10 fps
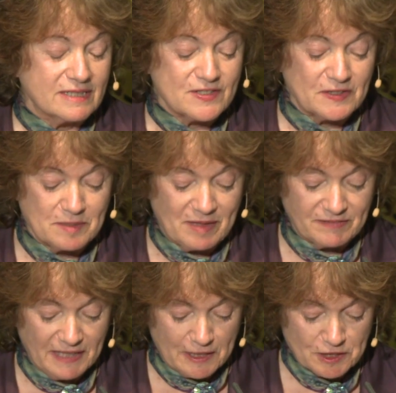and a certain amount
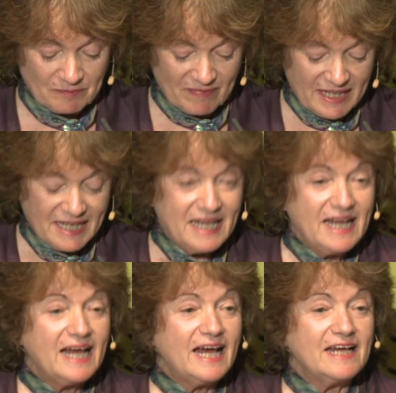of cash.
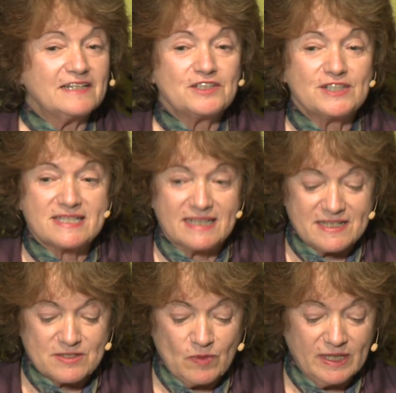And she
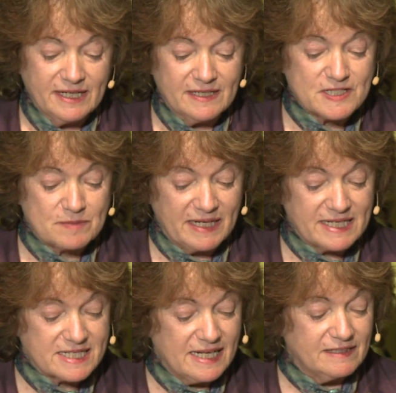says, when I asked my
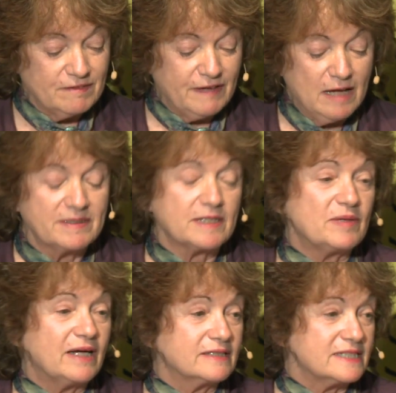extended family
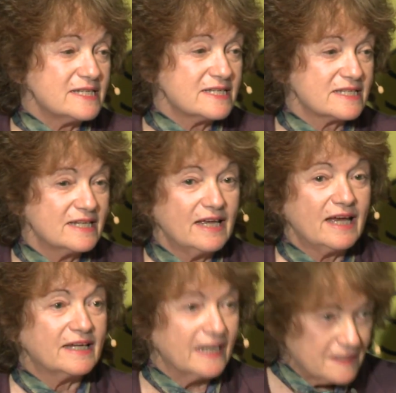about this,
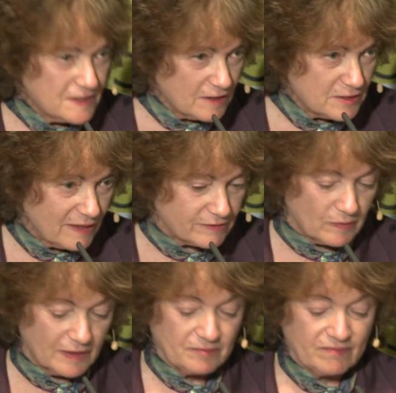and I did go to
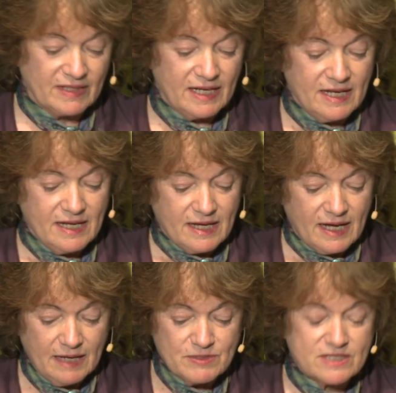everyone,
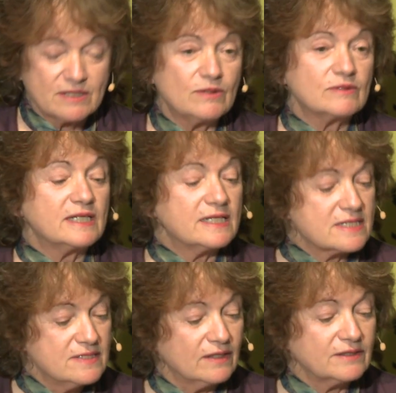I was told,
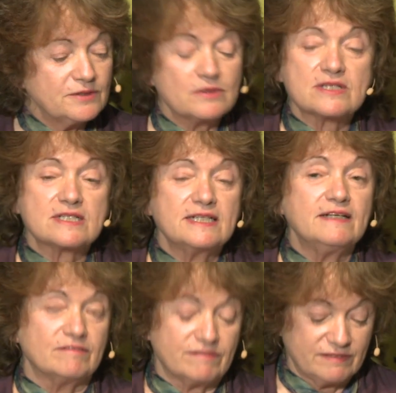it's not yours to
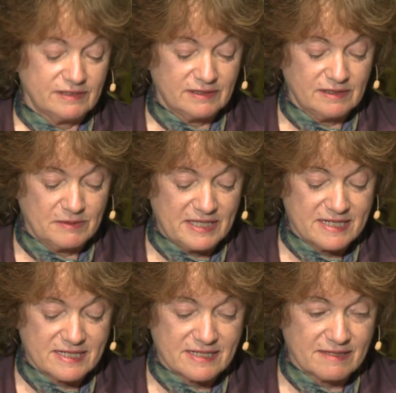give,
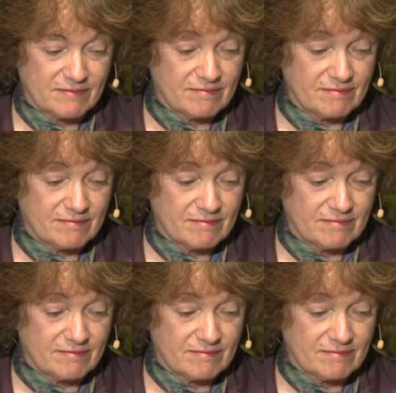Louise.